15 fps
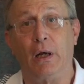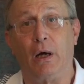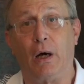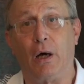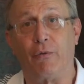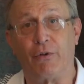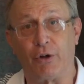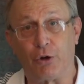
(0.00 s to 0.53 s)

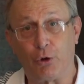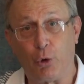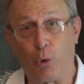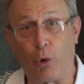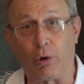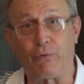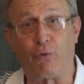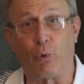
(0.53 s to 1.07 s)
of the
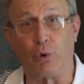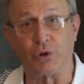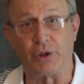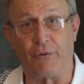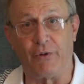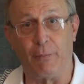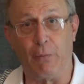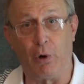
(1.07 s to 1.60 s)
torque force
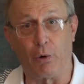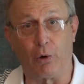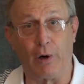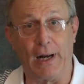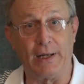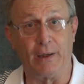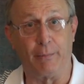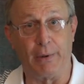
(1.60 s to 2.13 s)
of the motor
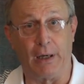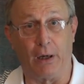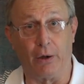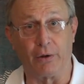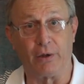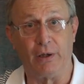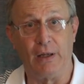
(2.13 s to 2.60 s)
and the belt,